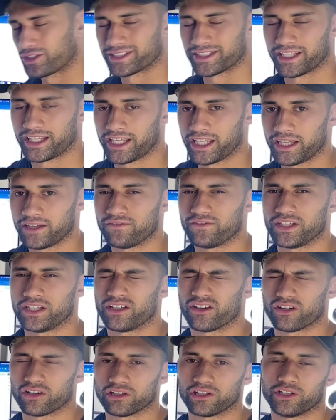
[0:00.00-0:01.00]
to heavy
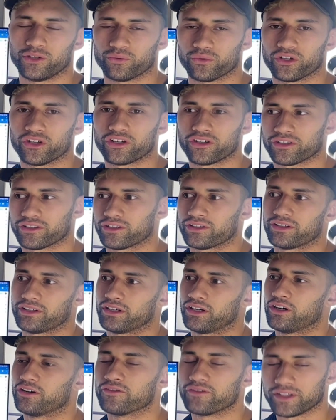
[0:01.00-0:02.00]
ollie work.
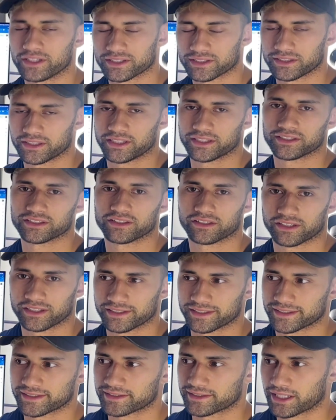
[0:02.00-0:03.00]
Obviously it's not going to
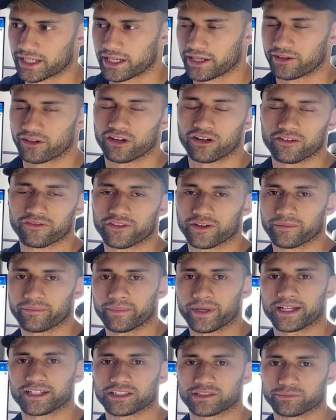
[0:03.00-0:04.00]
start off at
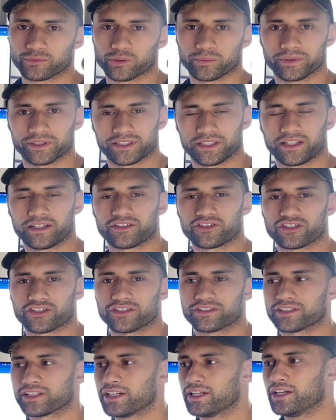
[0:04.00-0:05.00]
maximal
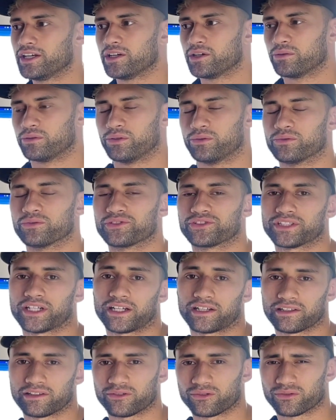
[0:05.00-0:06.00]
percentages. We will
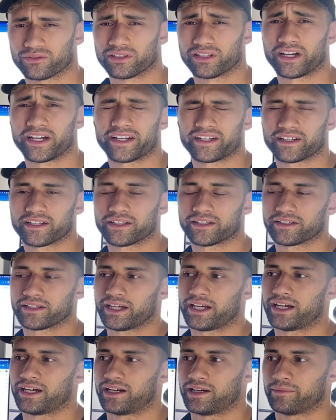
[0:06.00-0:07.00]
start a little lighter,
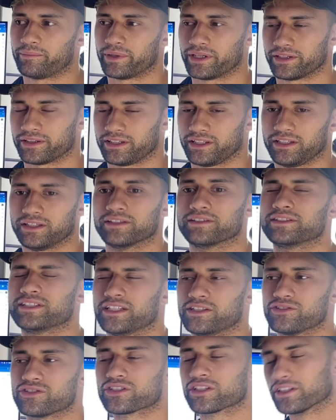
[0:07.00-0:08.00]
but the
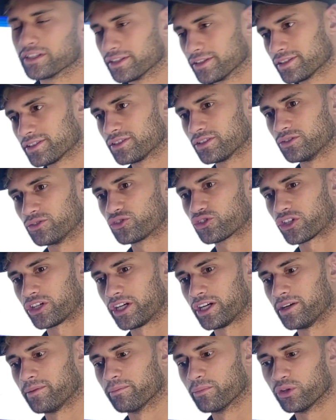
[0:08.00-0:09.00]
intention is to
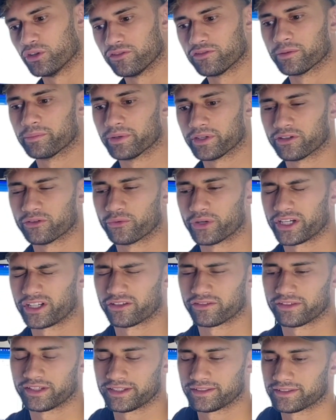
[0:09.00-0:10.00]
try and move a bit of weight
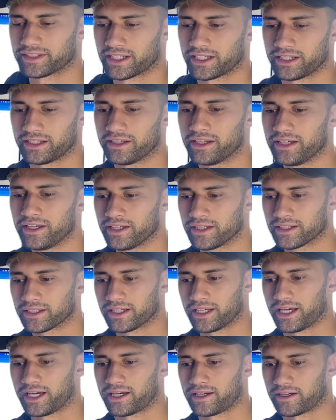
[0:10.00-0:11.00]
on that day.
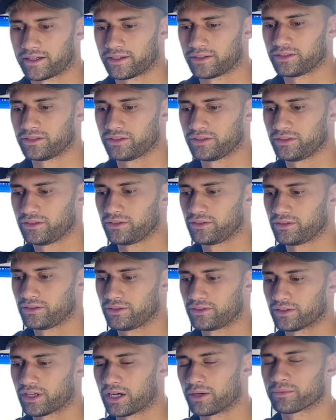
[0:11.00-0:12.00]

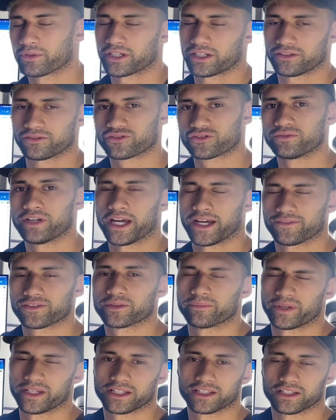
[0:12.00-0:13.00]
I'm going to have to
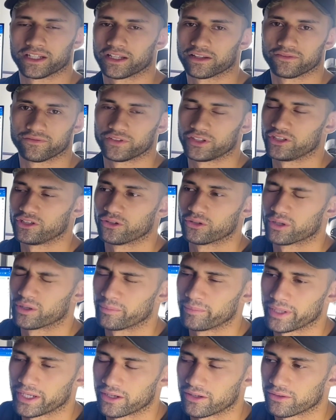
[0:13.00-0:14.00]
make another video
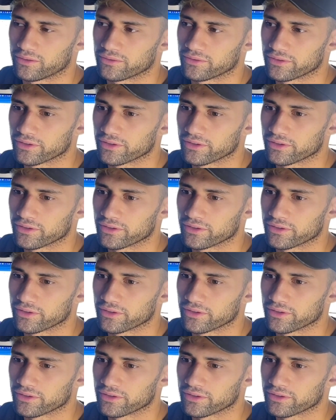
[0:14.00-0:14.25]
about